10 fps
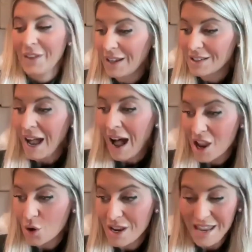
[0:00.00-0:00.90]
It's
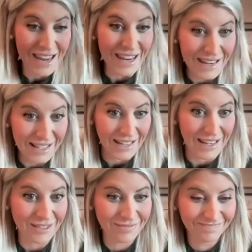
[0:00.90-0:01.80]
hiring
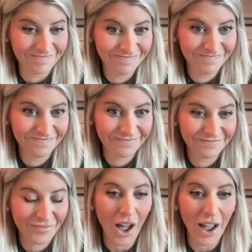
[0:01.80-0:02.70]
easy.
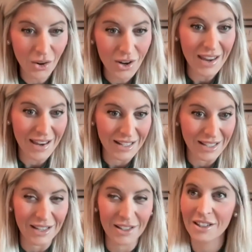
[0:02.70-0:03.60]
Hiring
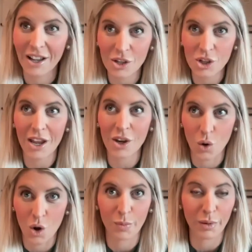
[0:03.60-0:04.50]
easy is such a
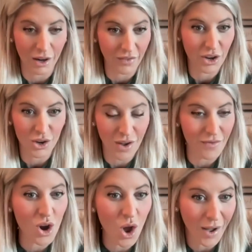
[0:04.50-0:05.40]
growth blocker for you. You have
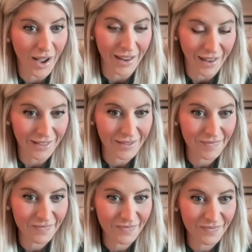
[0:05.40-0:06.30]
no idea.
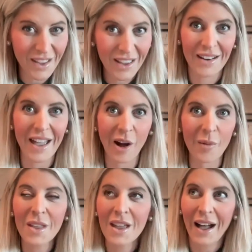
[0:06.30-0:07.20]
Now,
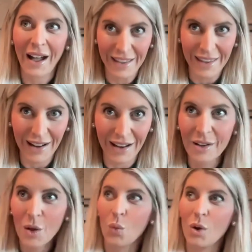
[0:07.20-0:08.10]
I get it.
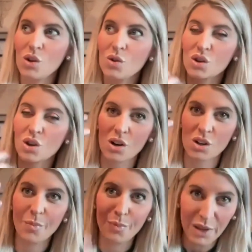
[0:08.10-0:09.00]
When you start
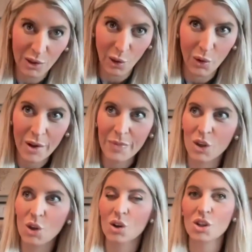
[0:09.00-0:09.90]
to build,
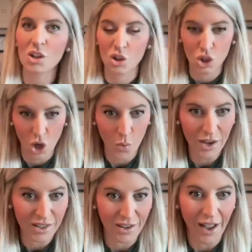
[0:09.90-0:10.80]
you're just so
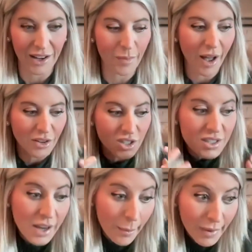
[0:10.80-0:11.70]
excited about
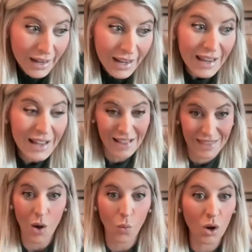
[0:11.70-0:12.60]
somebody
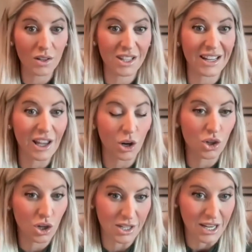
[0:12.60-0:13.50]
that wants to get
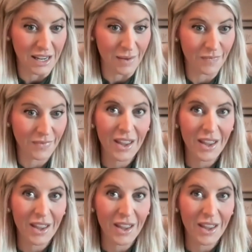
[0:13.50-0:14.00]
on your team.